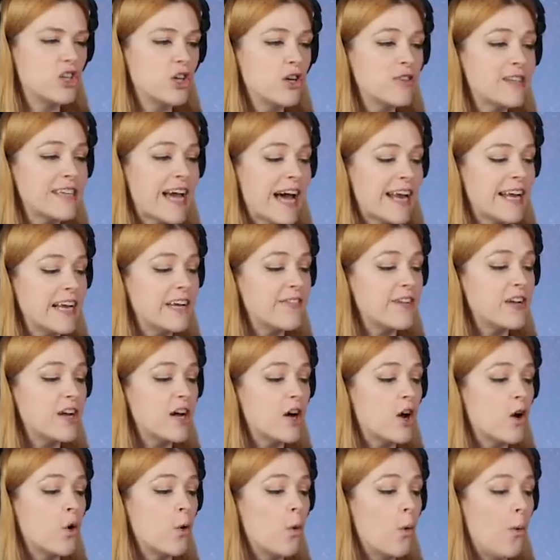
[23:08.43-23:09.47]
Josie hadn't
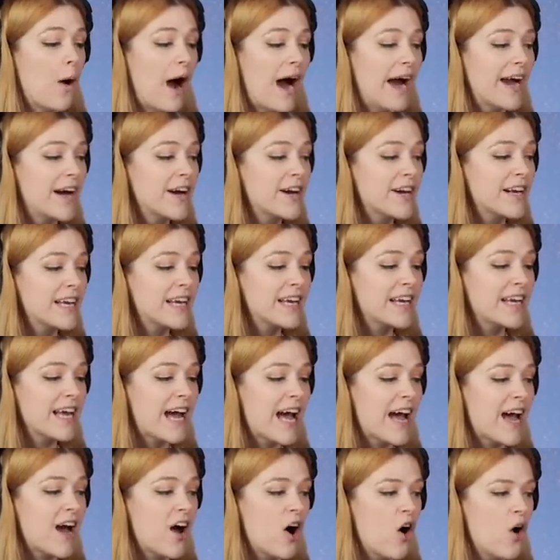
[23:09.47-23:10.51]
even acquired it
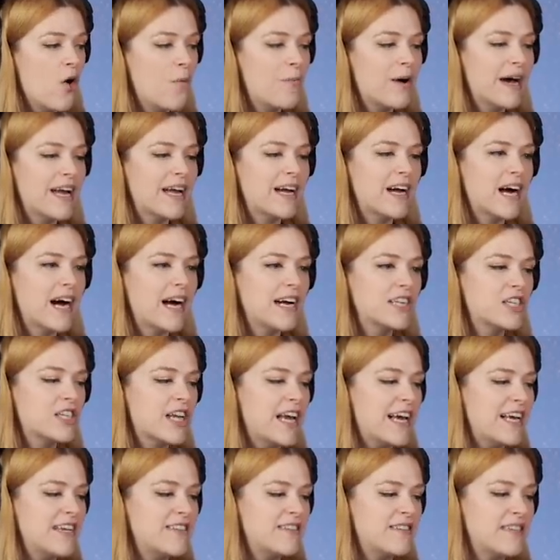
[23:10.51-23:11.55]
yet? Oh my gosh,
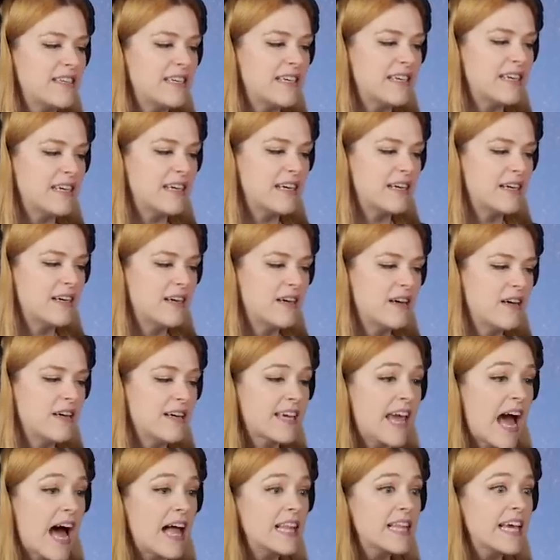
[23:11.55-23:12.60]
Casey.
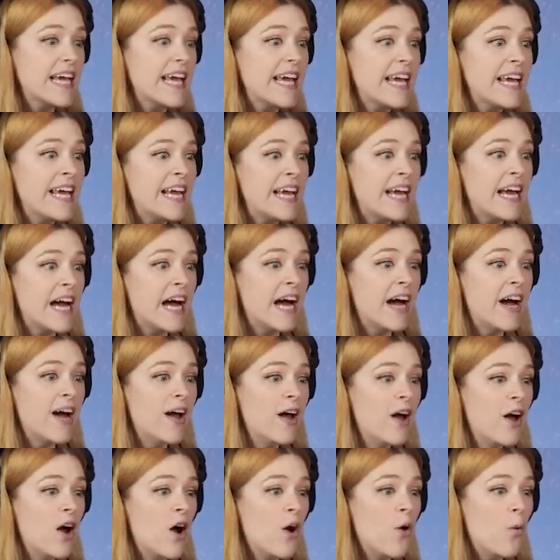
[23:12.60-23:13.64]
Kelly,
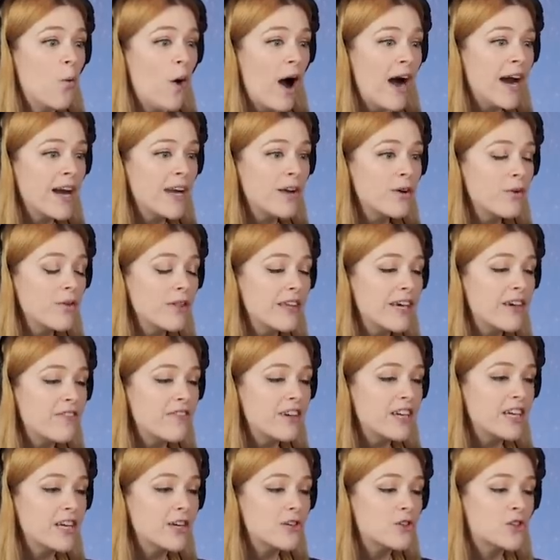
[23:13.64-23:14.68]
why are you
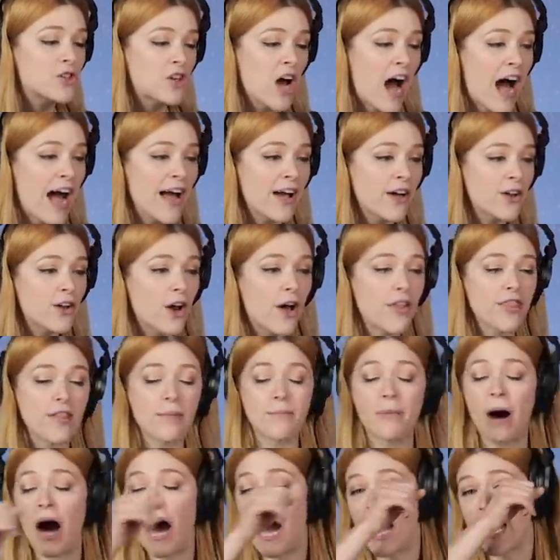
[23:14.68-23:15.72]
leaving your child on the
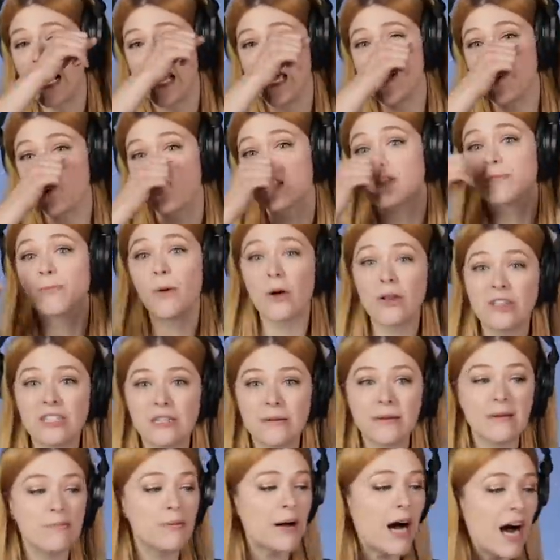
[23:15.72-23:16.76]
potty? You're supposed
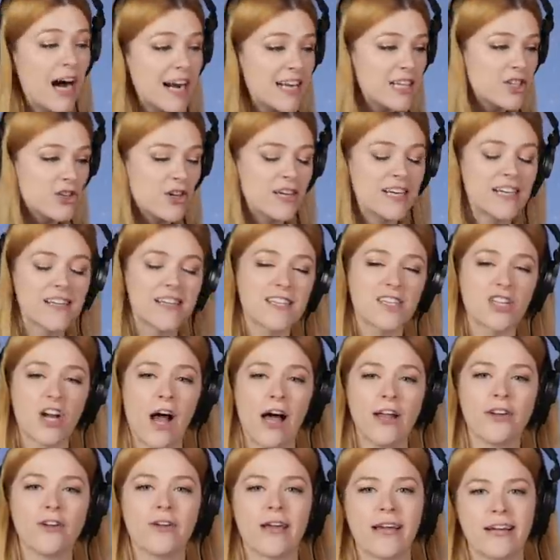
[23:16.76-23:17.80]
to be potty training the
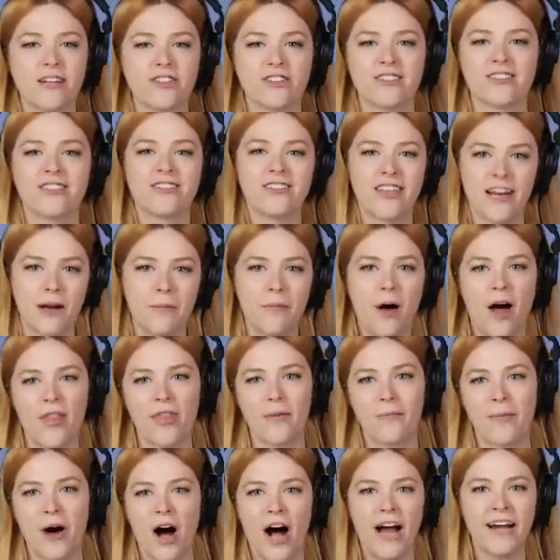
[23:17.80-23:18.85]
child. You can't just sit him on
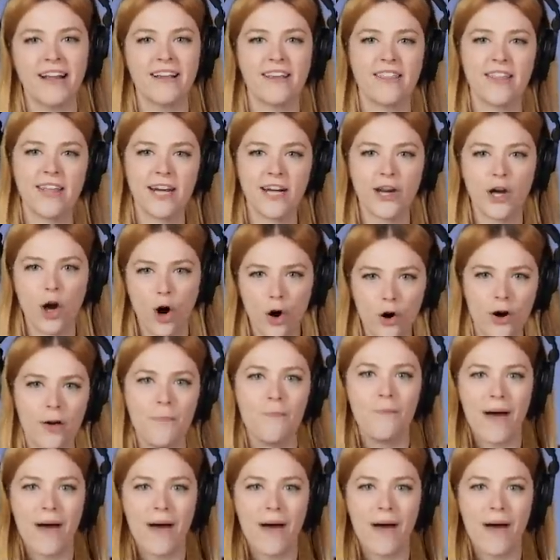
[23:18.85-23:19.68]
the potty and then go to